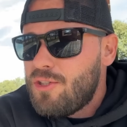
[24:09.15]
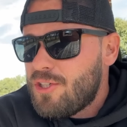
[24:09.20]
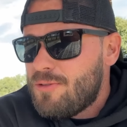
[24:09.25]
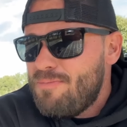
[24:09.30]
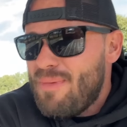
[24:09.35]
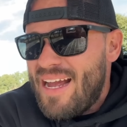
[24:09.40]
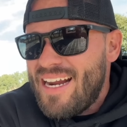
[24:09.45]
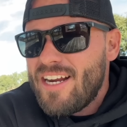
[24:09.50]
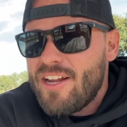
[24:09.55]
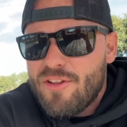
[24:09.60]
just
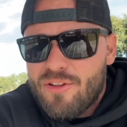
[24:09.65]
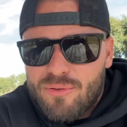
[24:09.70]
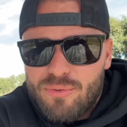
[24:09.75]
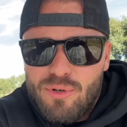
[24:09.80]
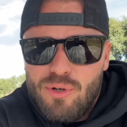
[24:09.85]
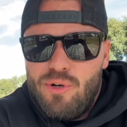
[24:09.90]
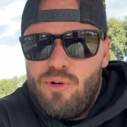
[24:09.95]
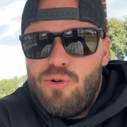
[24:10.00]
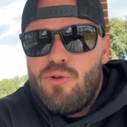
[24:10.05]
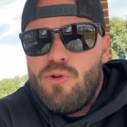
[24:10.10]
made it
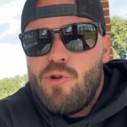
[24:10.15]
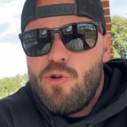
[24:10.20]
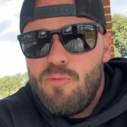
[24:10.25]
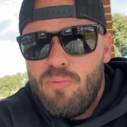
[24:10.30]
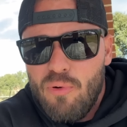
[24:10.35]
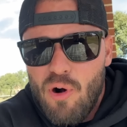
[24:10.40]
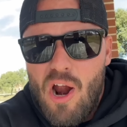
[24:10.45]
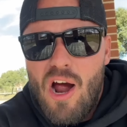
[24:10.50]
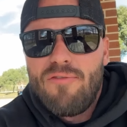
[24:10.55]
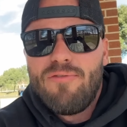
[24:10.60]
through New
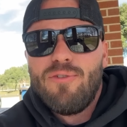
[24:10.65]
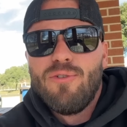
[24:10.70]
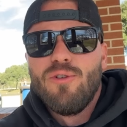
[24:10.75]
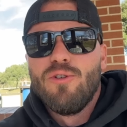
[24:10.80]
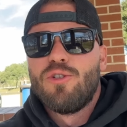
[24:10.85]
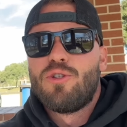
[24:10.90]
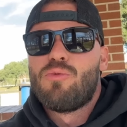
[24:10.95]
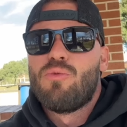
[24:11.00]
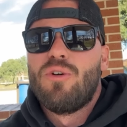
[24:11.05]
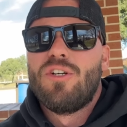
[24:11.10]

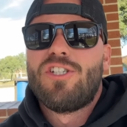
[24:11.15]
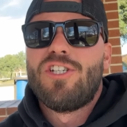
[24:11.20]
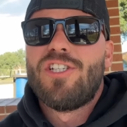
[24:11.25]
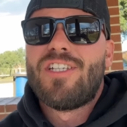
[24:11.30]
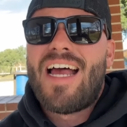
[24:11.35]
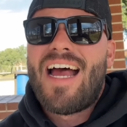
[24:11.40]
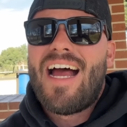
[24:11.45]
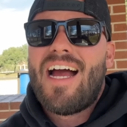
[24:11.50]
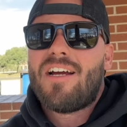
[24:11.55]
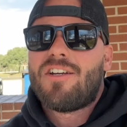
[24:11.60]
Braunfels, which
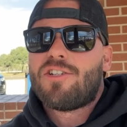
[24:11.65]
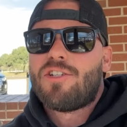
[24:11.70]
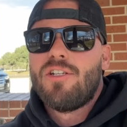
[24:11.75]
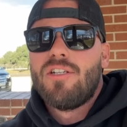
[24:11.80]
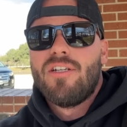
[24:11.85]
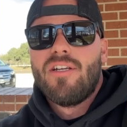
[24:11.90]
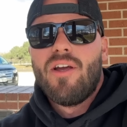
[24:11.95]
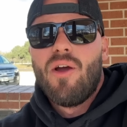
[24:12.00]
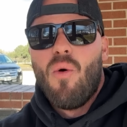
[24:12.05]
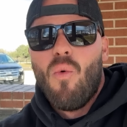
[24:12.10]
is
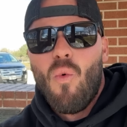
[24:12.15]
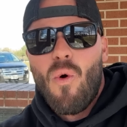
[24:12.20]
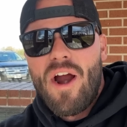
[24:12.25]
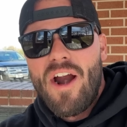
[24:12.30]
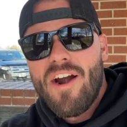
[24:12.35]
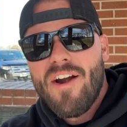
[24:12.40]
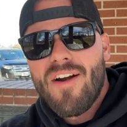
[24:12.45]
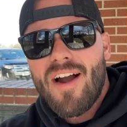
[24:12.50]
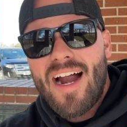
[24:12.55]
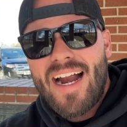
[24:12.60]
actually
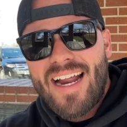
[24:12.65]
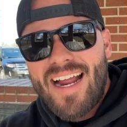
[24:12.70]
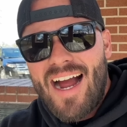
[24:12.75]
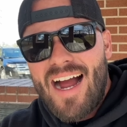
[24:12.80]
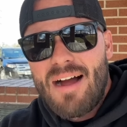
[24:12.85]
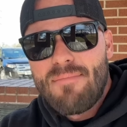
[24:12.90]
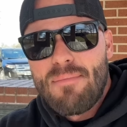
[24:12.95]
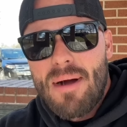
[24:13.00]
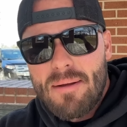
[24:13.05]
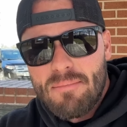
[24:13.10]
where I
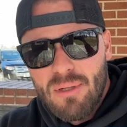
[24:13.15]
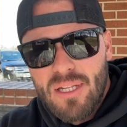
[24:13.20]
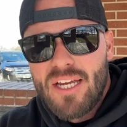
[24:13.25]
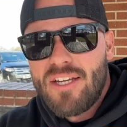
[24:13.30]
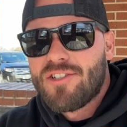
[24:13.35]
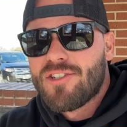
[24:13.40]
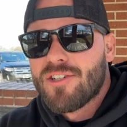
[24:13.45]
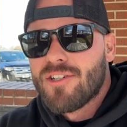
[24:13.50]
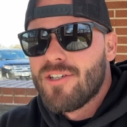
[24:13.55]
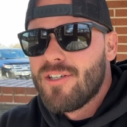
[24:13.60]
got my
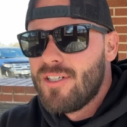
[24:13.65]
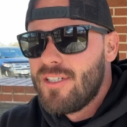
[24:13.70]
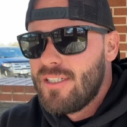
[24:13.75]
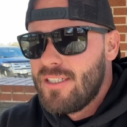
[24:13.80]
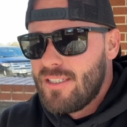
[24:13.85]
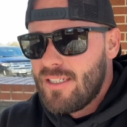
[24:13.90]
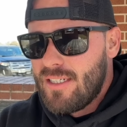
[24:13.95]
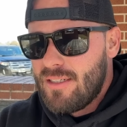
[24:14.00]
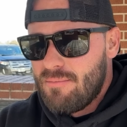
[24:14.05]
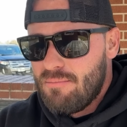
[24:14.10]
Blazer.
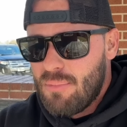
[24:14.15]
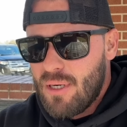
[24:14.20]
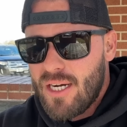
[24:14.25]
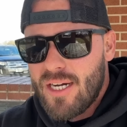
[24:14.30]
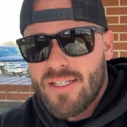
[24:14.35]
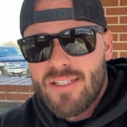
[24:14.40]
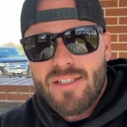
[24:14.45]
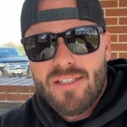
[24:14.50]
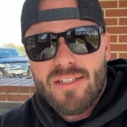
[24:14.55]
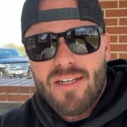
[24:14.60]

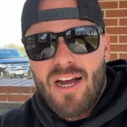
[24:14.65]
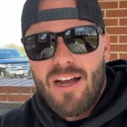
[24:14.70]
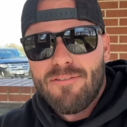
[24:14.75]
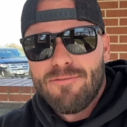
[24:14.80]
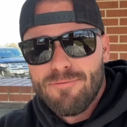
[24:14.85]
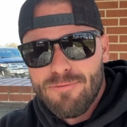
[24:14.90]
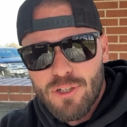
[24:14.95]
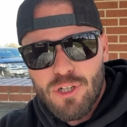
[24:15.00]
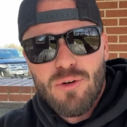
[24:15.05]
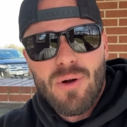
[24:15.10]
But I
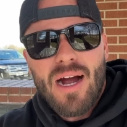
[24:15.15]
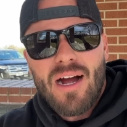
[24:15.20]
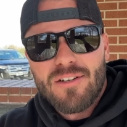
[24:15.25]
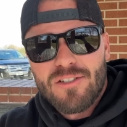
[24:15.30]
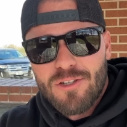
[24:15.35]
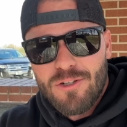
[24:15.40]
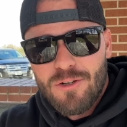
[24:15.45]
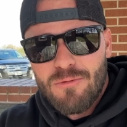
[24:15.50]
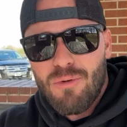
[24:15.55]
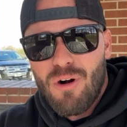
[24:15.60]
flew
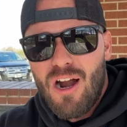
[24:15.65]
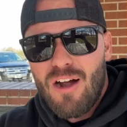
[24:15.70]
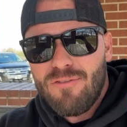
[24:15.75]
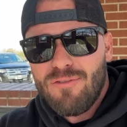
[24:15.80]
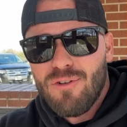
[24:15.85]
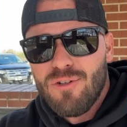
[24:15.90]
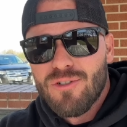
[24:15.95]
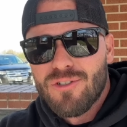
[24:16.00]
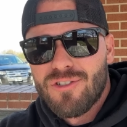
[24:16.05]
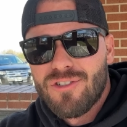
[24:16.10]
out to New
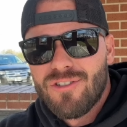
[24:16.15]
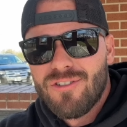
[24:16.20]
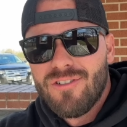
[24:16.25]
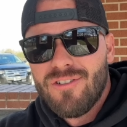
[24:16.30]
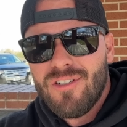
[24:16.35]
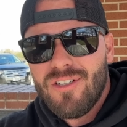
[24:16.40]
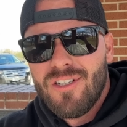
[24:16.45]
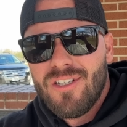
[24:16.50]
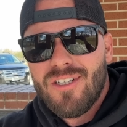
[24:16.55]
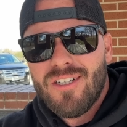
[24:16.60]
Braunfels
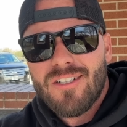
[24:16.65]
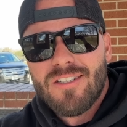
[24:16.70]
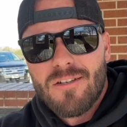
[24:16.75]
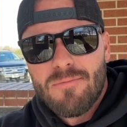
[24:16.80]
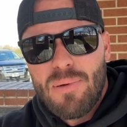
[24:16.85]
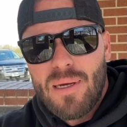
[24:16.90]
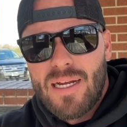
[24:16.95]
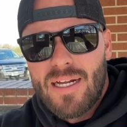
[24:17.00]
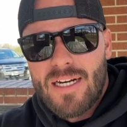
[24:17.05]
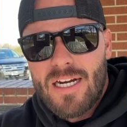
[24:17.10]
to
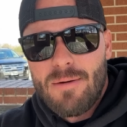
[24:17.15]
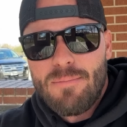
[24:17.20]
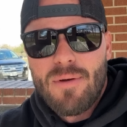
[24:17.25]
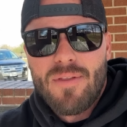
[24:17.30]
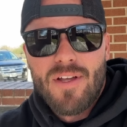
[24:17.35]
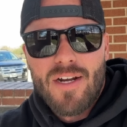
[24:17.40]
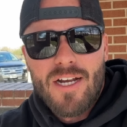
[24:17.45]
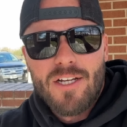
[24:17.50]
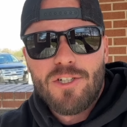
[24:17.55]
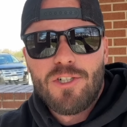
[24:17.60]
pick it up,
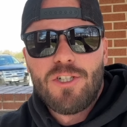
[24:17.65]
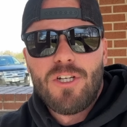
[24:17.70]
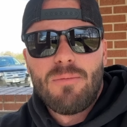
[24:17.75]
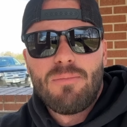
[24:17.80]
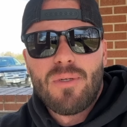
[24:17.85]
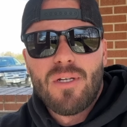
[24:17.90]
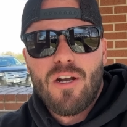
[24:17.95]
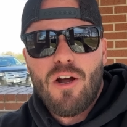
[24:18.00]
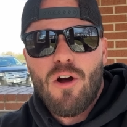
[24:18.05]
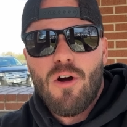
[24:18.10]
and then I
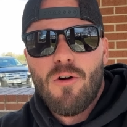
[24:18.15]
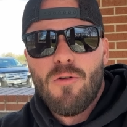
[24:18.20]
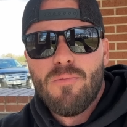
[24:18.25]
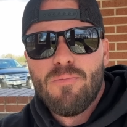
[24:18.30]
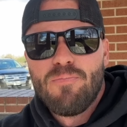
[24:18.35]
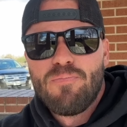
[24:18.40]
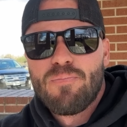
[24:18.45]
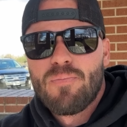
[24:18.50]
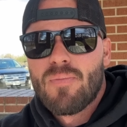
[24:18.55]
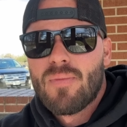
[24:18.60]
shipped it
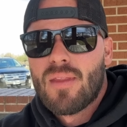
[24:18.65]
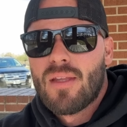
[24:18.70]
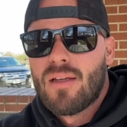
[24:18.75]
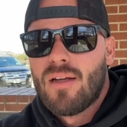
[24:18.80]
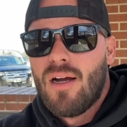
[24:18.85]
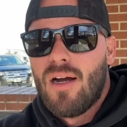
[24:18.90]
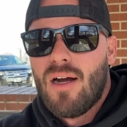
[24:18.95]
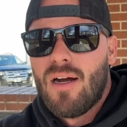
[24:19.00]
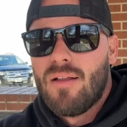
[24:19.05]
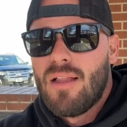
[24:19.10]
home.
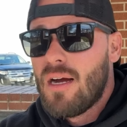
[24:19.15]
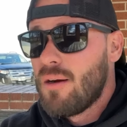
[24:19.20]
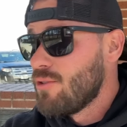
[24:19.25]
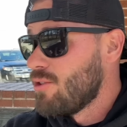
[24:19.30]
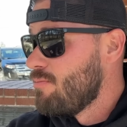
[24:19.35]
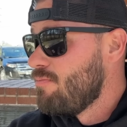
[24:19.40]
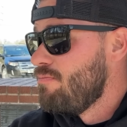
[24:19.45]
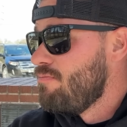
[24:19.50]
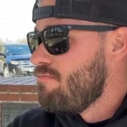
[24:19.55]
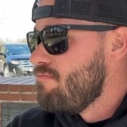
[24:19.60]
That
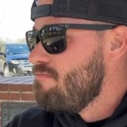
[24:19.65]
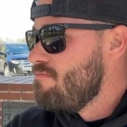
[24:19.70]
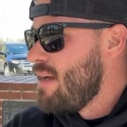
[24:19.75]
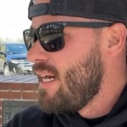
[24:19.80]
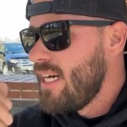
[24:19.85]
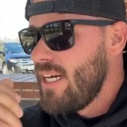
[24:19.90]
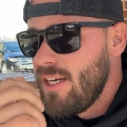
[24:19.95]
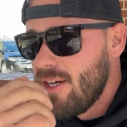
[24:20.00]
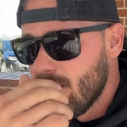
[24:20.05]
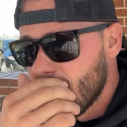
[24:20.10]
was
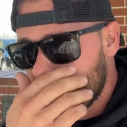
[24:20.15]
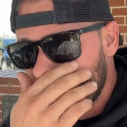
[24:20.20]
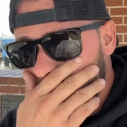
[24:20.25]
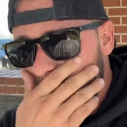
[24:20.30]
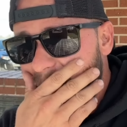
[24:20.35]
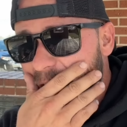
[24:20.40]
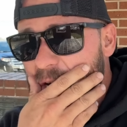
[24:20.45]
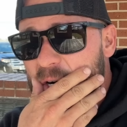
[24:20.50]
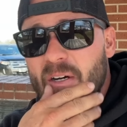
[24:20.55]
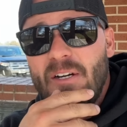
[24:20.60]
many years
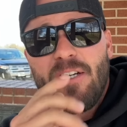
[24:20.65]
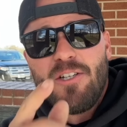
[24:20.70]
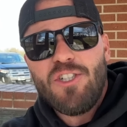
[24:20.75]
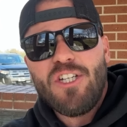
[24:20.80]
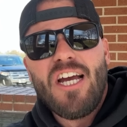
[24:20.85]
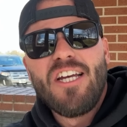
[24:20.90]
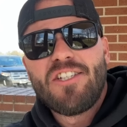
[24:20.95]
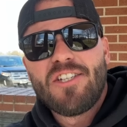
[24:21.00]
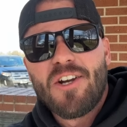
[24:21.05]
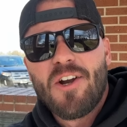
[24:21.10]
ago.
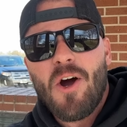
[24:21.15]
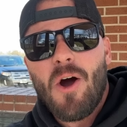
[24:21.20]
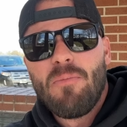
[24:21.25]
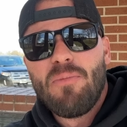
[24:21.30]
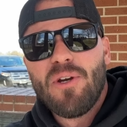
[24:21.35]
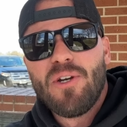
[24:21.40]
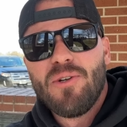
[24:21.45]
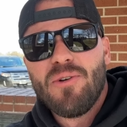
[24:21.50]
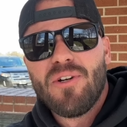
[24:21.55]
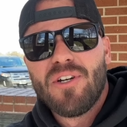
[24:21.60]
Jason, I
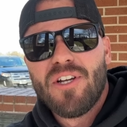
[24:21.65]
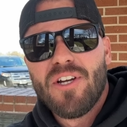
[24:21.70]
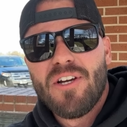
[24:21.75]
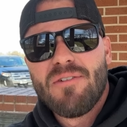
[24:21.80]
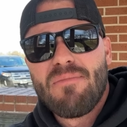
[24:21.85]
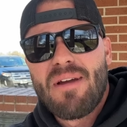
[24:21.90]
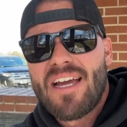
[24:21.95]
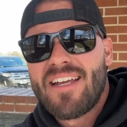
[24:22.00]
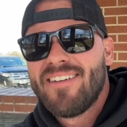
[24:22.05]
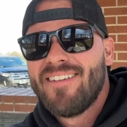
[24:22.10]
hope you're doing
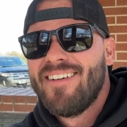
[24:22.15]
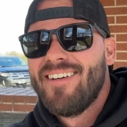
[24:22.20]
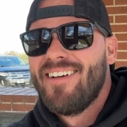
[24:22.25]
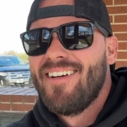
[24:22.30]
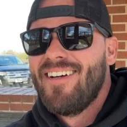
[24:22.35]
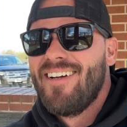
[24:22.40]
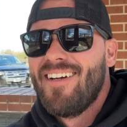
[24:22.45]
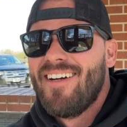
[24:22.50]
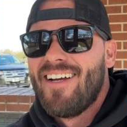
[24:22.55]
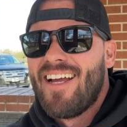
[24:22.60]
good, man.
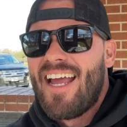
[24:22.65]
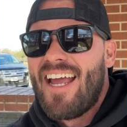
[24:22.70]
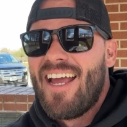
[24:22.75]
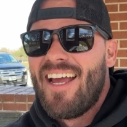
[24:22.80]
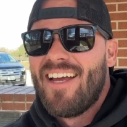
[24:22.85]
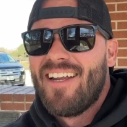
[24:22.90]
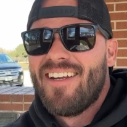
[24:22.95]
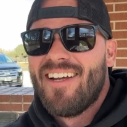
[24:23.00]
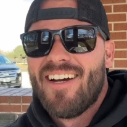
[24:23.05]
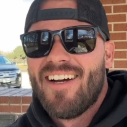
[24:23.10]

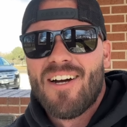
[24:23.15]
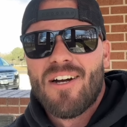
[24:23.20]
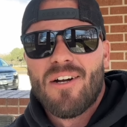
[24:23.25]
And